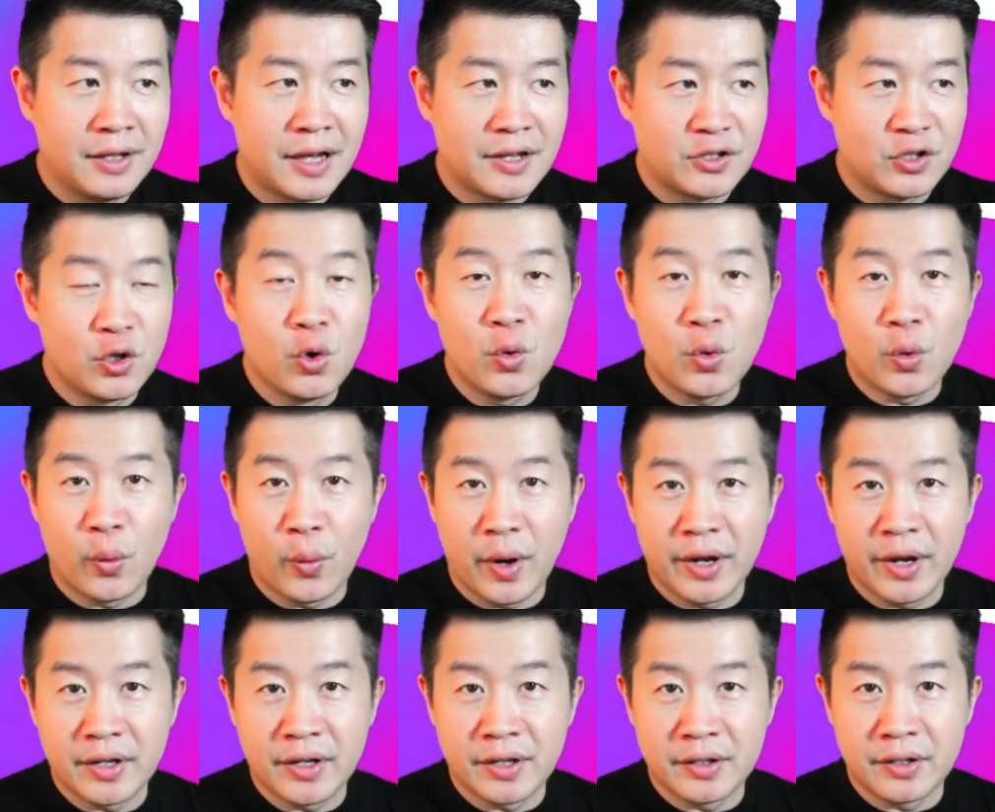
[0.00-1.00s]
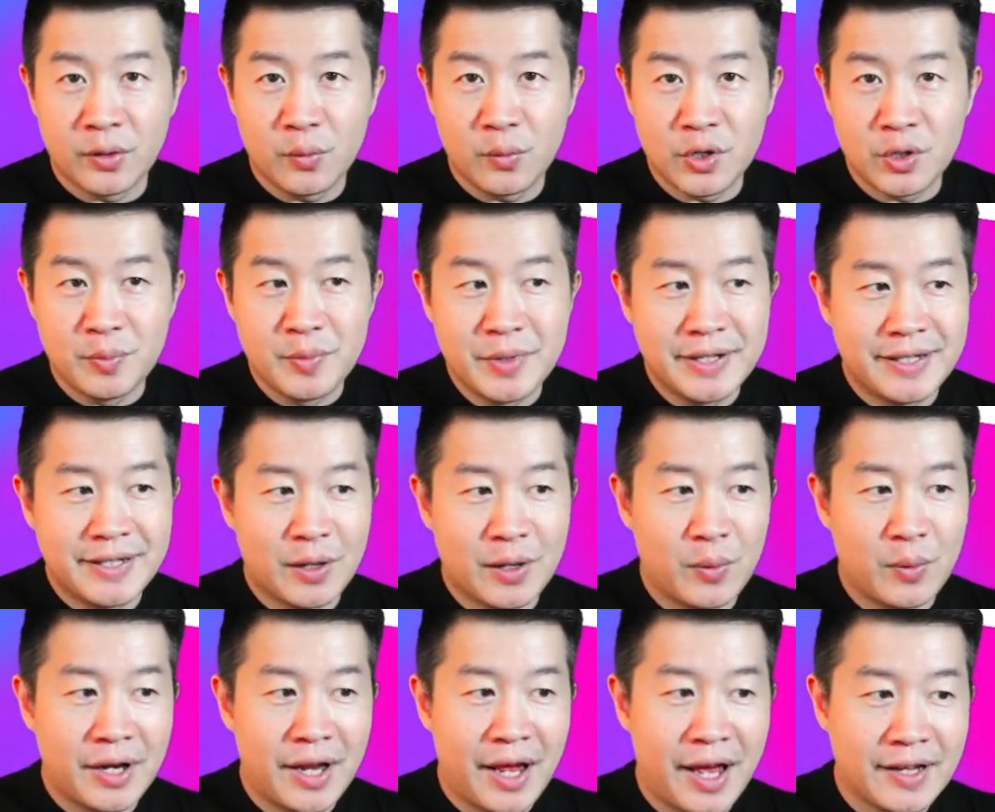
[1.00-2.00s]
there's no gradient, which means
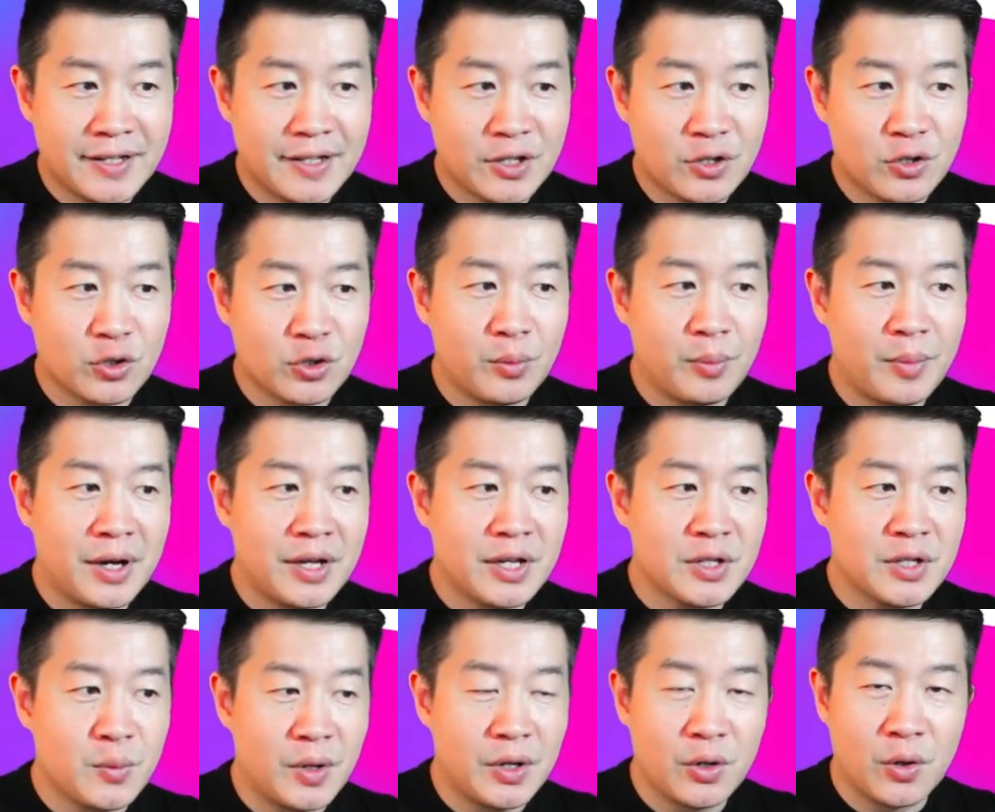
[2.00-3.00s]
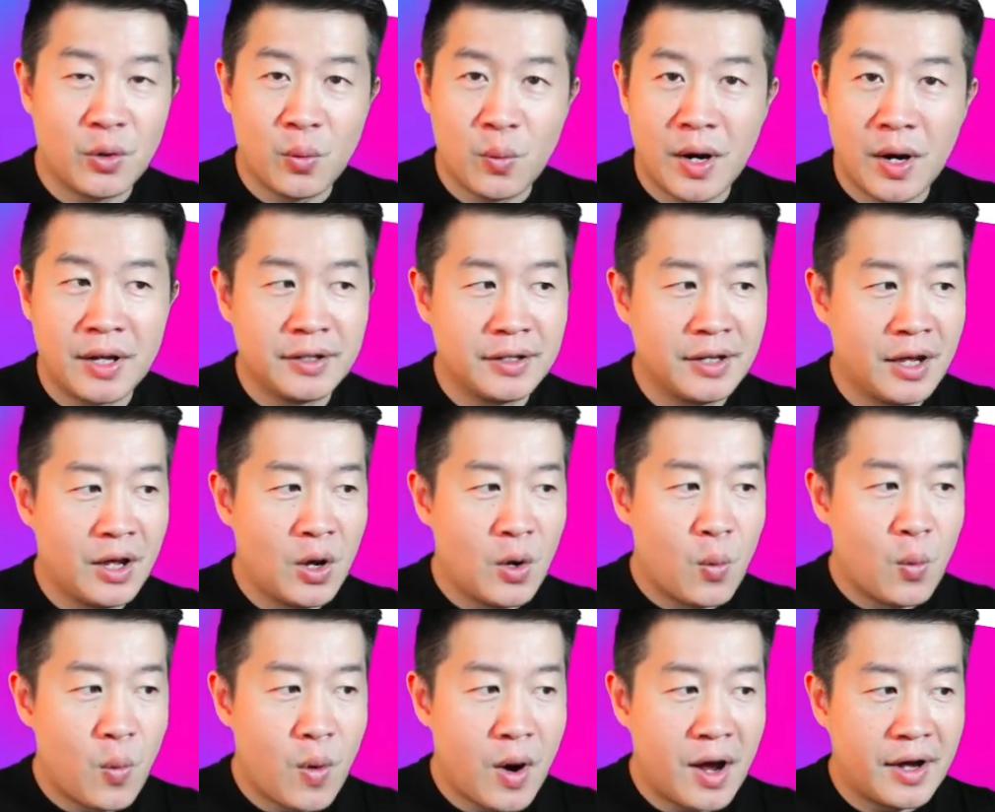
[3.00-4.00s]
that when x is equal to -1 or 1,
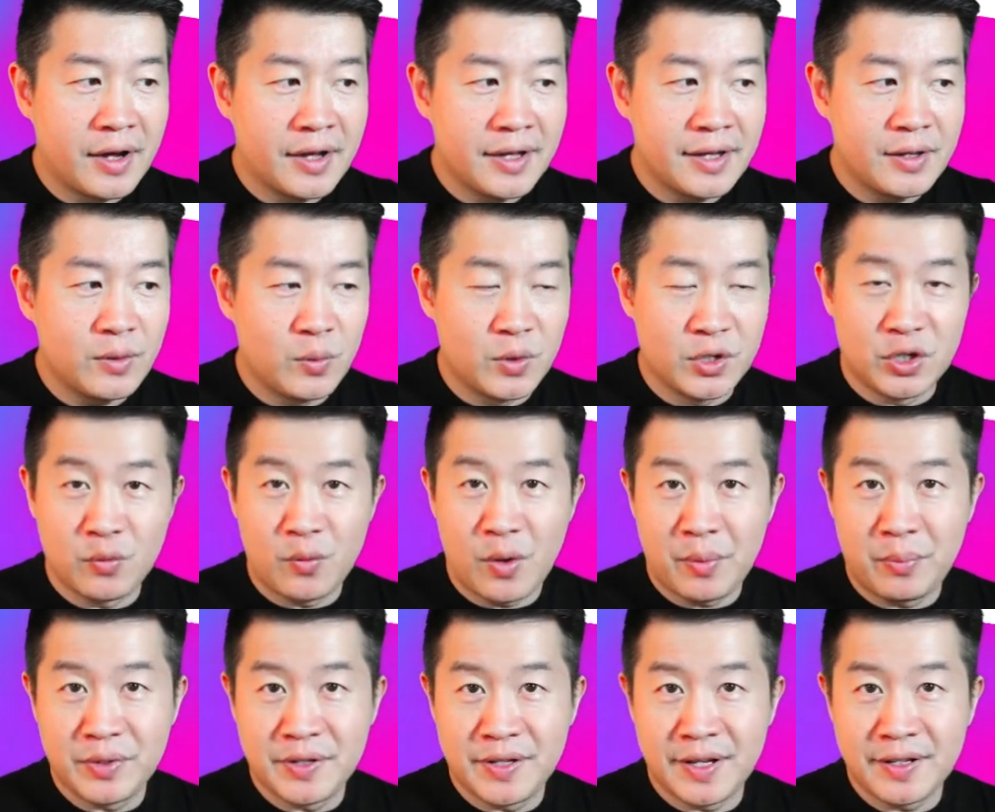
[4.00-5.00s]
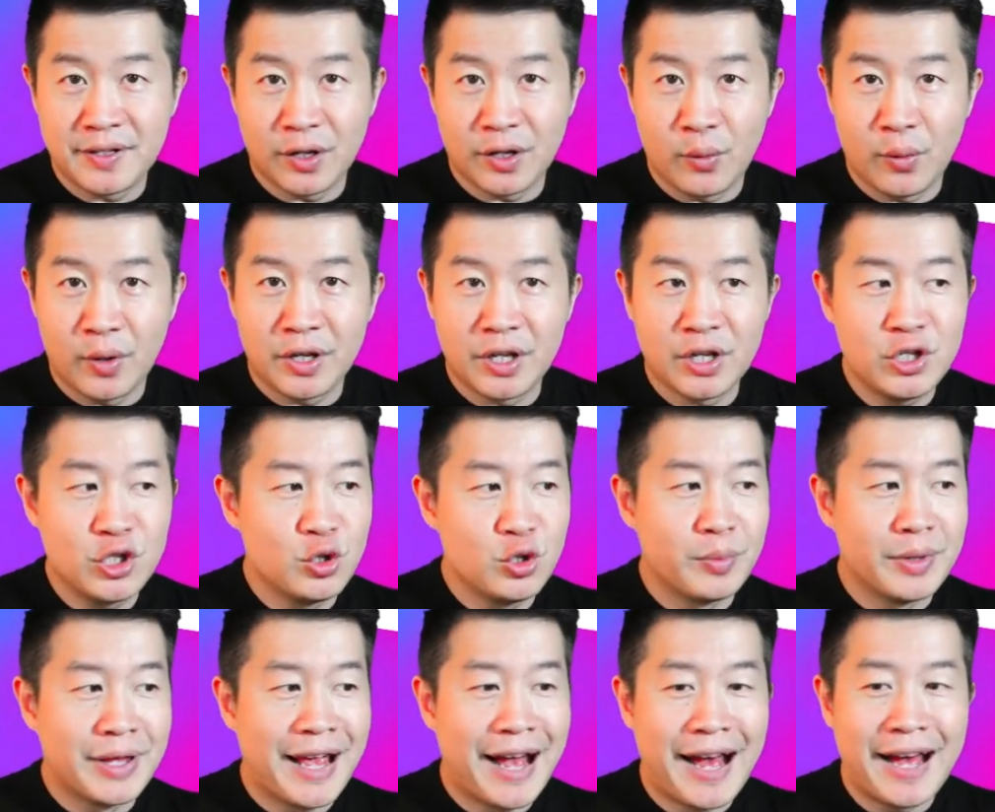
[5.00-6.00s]
y, which represents the gradient,
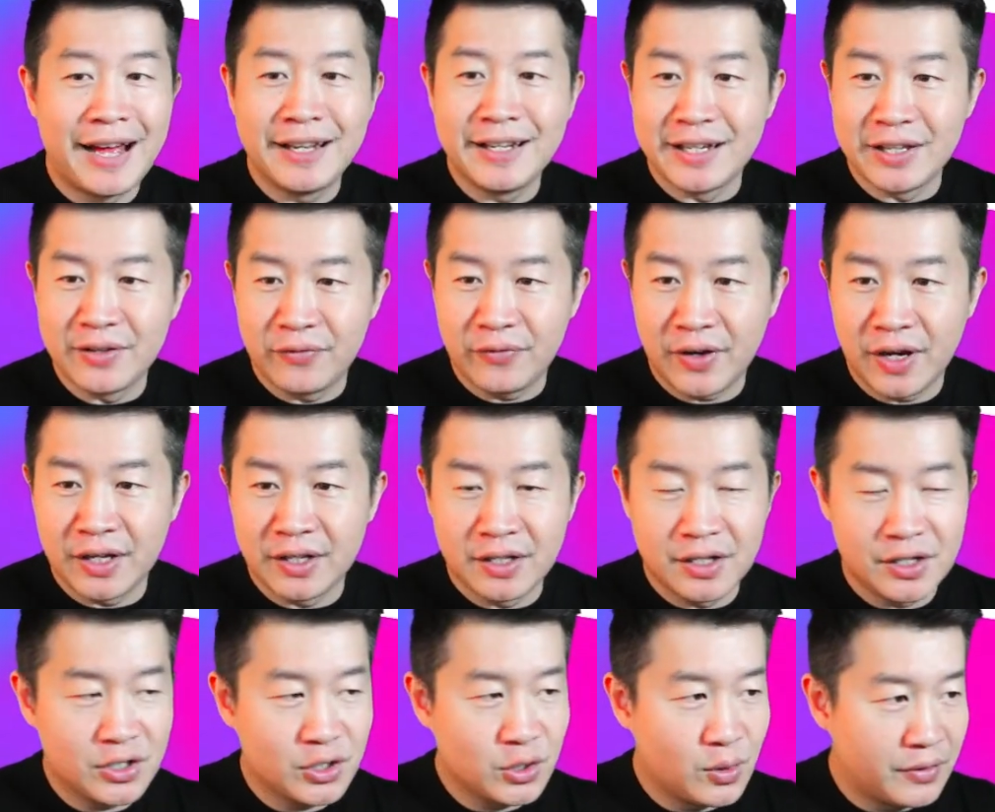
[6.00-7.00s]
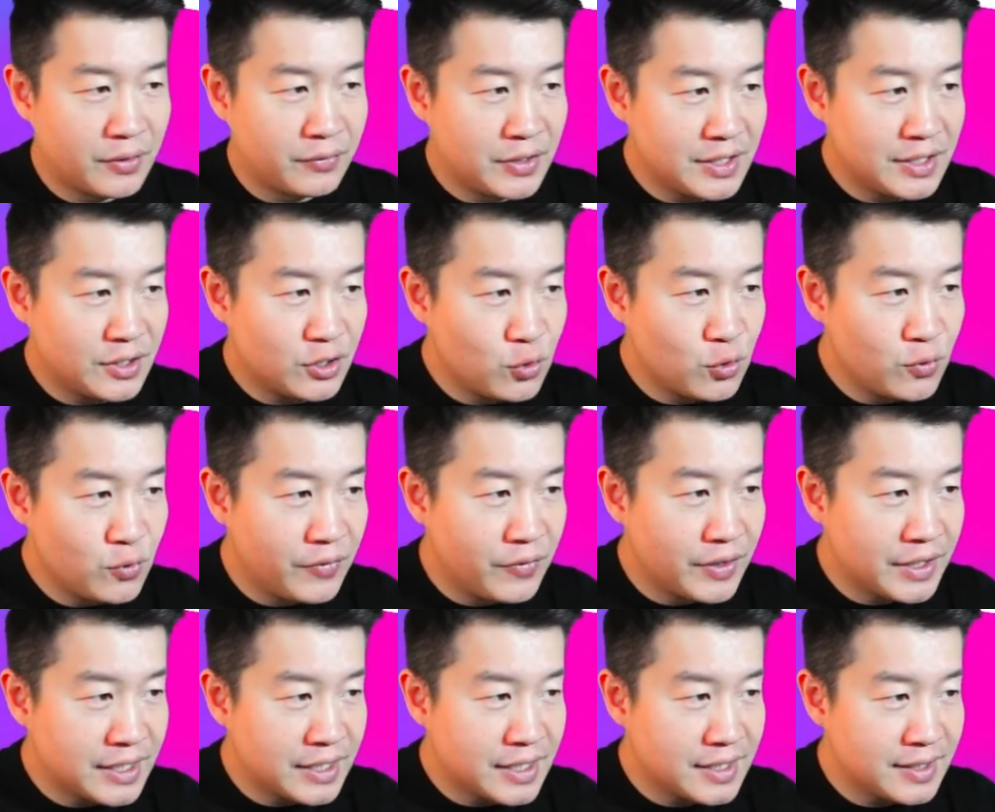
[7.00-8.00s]
should be undefined. So I have these two
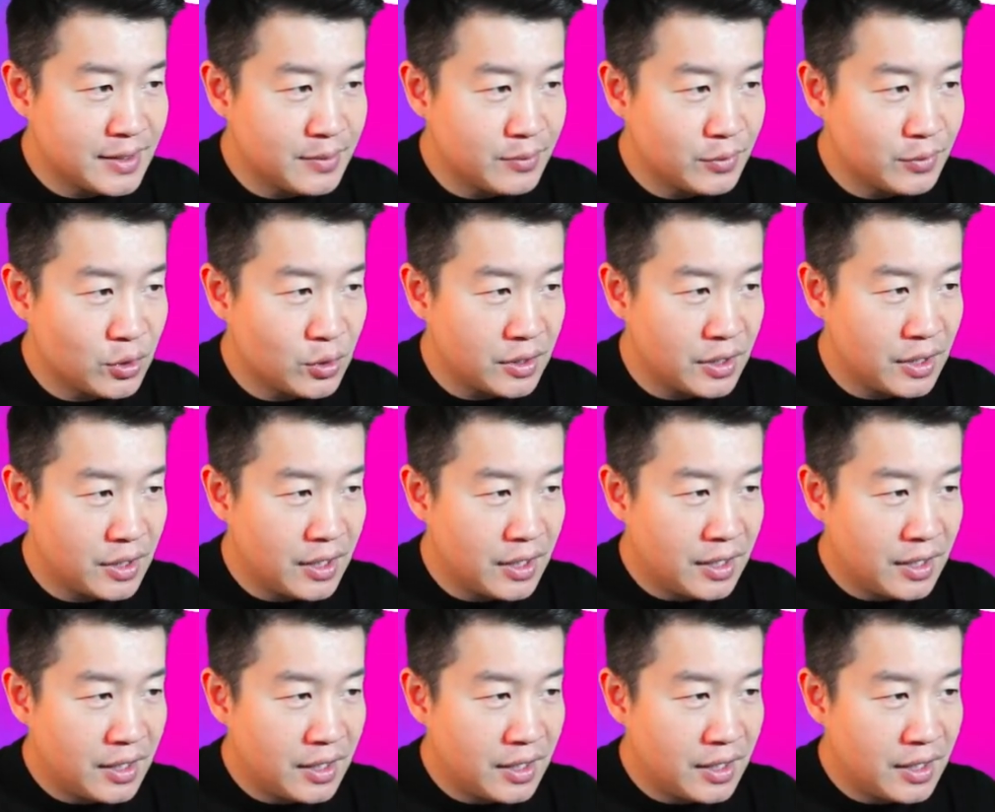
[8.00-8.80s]
vertical asymptotes.